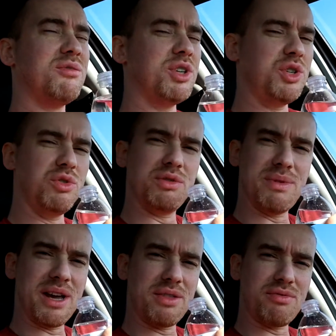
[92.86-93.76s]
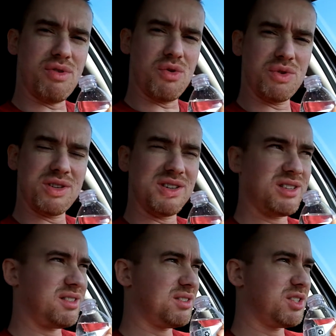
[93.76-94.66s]
reduce my throat
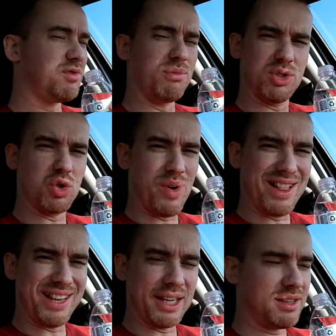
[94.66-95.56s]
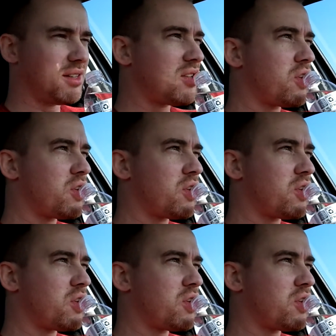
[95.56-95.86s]
from swelling.